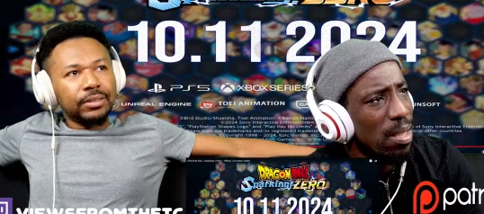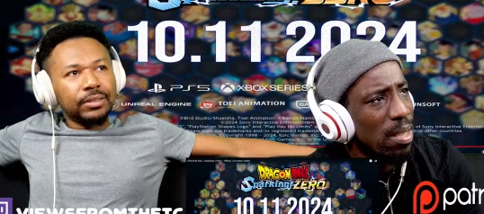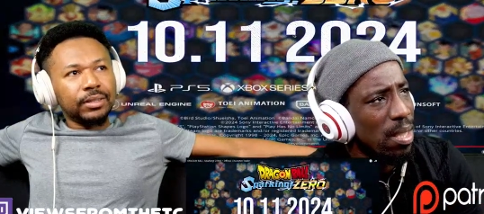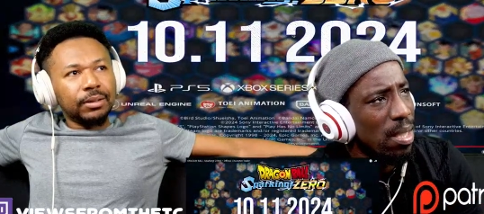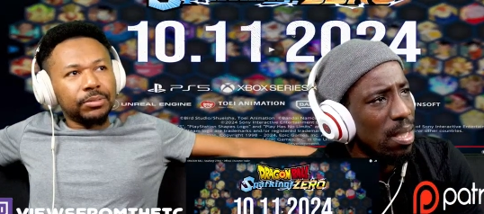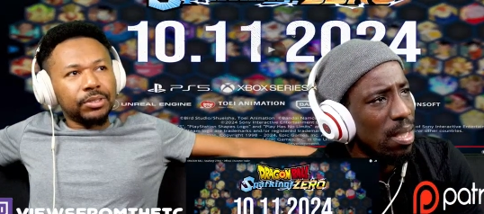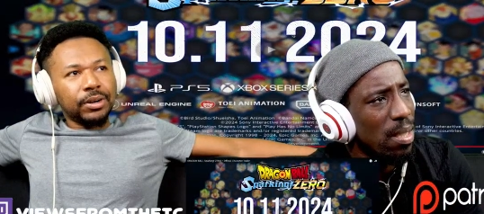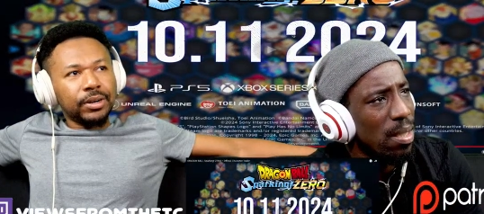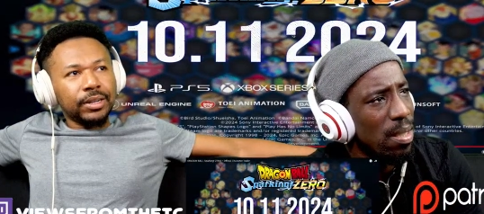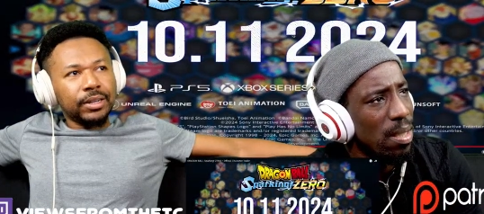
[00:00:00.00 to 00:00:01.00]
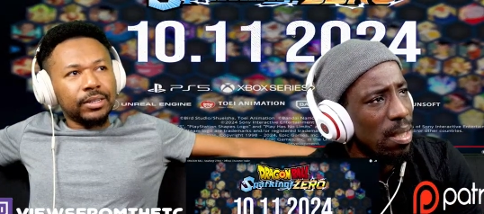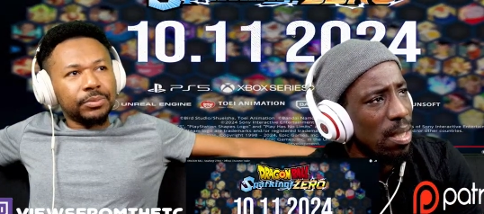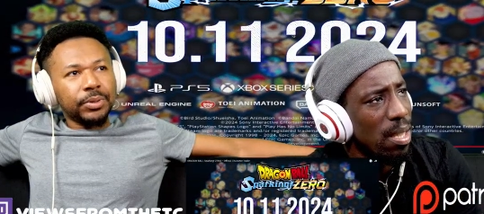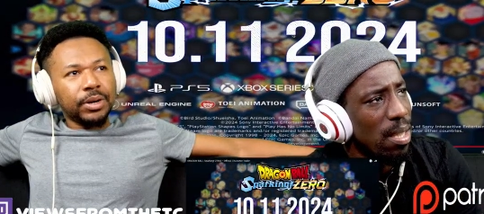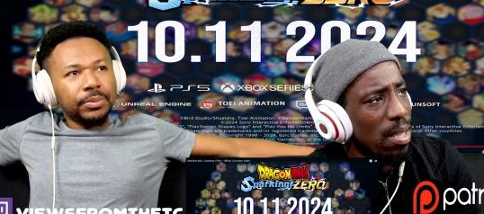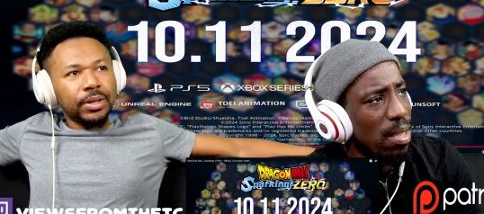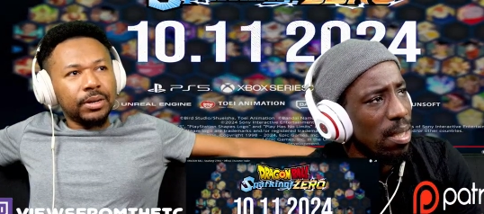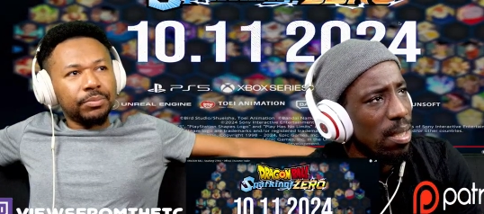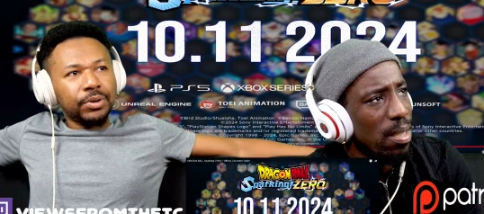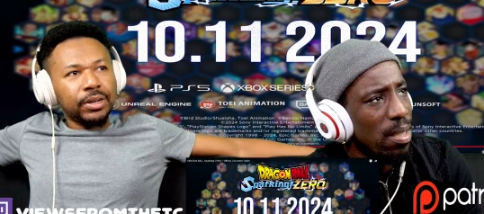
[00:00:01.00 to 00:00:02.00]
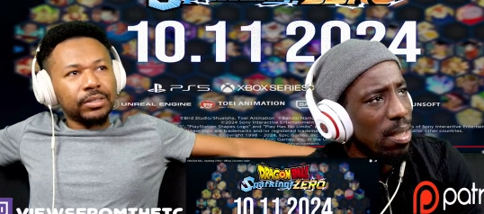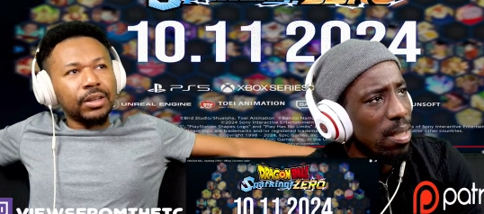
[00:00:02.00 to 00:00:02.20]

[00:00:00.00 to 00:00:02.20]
Speaker 1: I'm sorry, guys, but I'm not impressed.